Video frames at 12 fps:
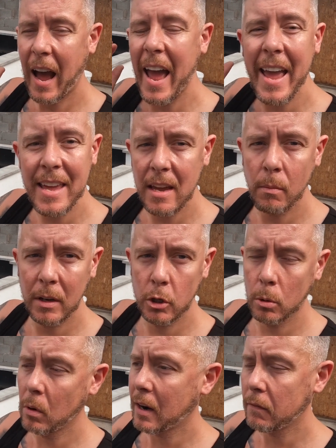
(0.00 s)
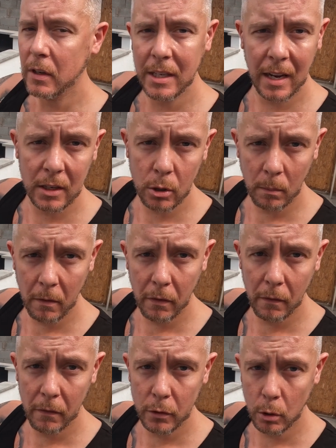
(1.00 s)
I hate it when someone advertises something
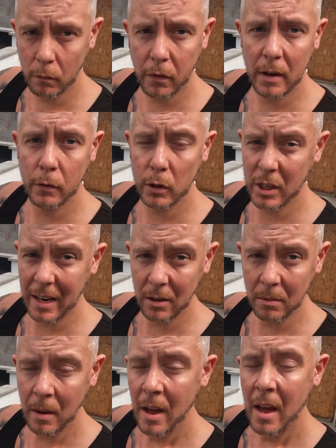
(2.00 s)
for, something for sale,